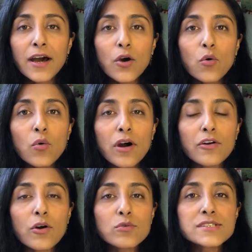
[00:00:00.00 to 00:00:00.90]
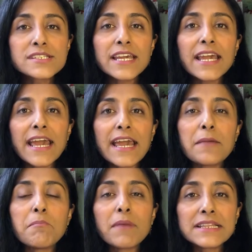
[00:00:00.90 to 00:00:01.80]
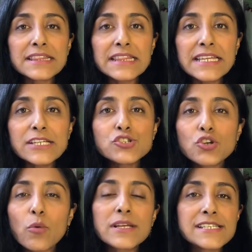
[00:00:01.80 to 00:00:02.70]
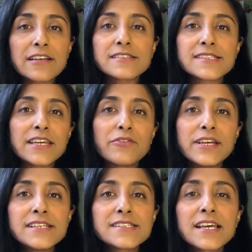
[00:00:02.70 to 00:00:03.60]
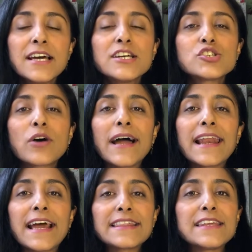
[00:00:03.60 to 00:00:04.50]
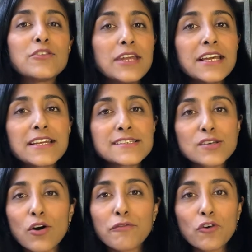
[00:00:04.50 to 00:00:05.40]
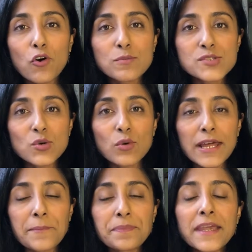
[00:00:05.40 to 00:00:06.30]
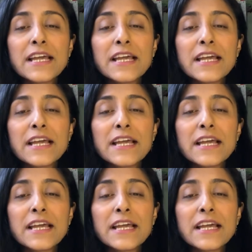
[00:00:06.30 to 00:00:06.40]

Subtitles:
who are hosting a monthly show and tell series to highlight the uniqueness of homeschooling.